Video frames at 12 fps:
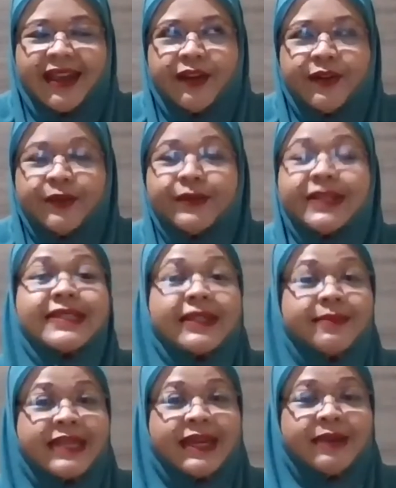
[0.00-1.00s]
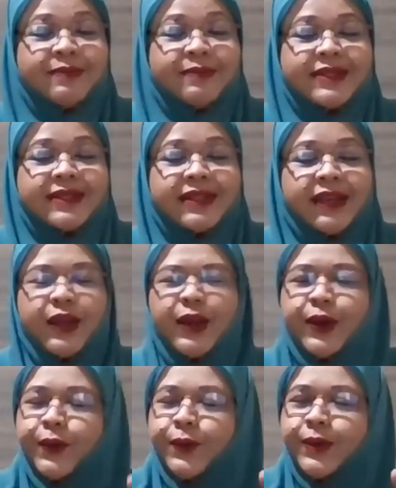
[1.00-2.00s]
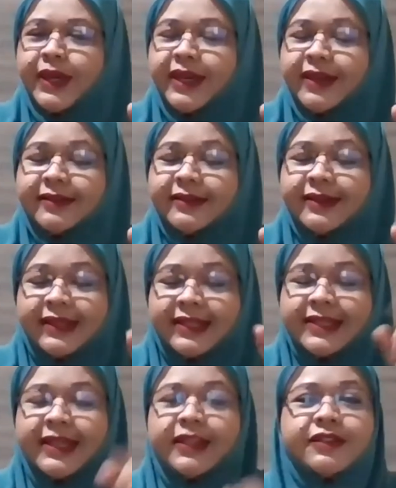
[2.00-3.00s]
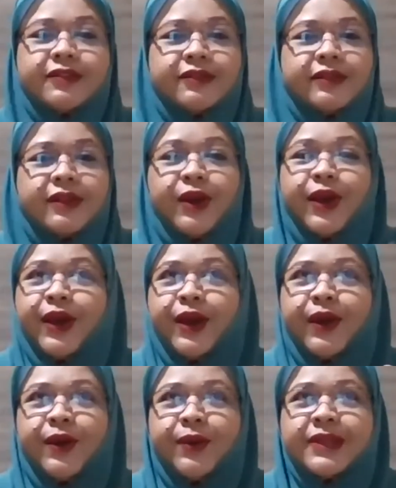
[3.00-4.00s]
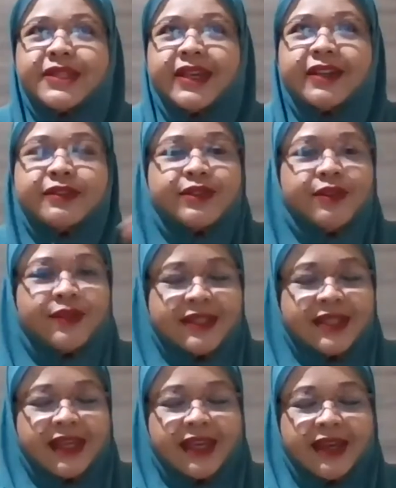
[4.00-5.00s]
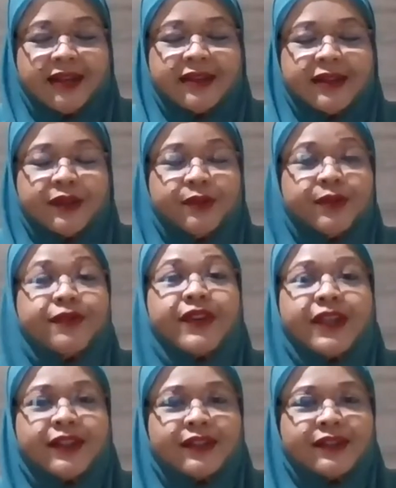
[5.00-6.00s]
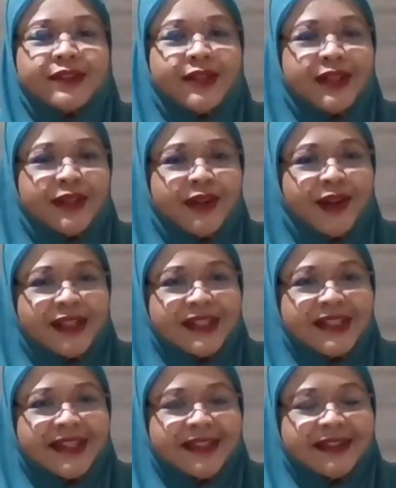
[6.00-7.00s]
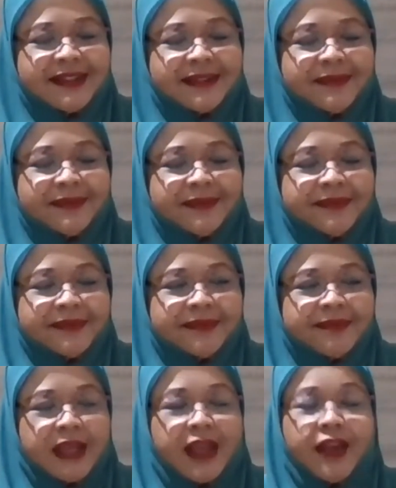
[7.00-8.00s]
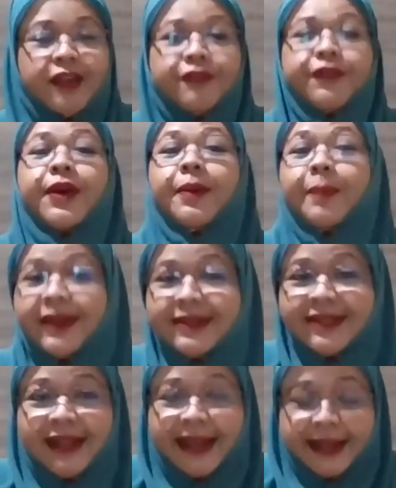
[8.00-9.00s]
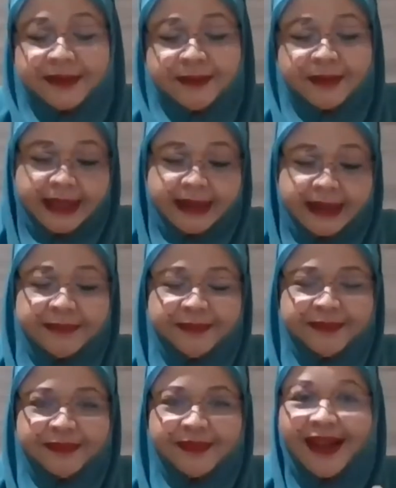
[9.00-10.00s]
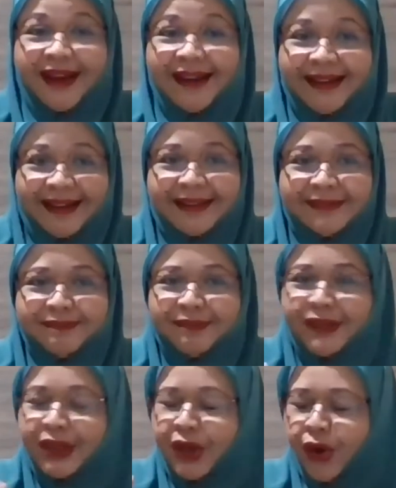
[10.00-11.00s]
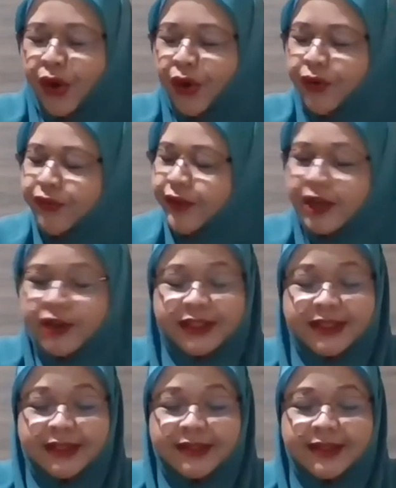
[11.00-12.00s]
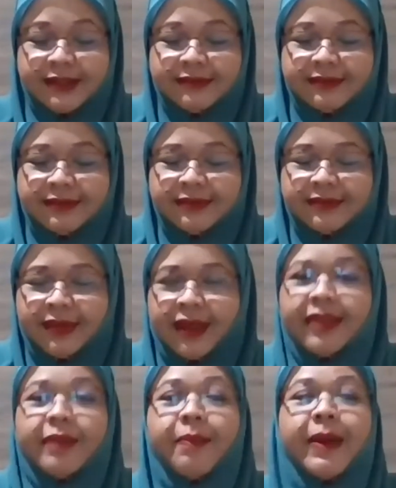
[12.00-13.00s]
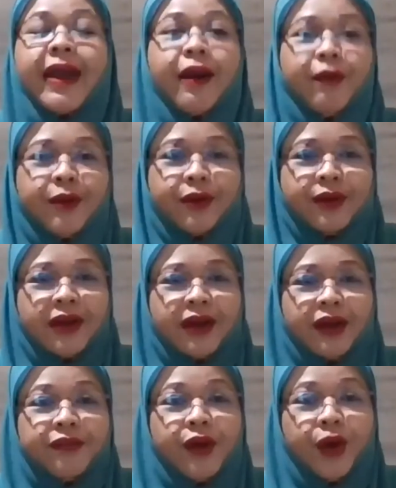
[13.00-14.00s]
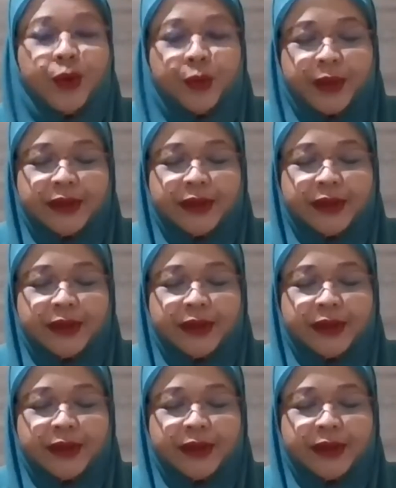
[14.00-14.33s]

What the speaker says: only sometimes we tend to not see it. We fail to acknowledge it. For a person like me, I overlooked it, the power of hope,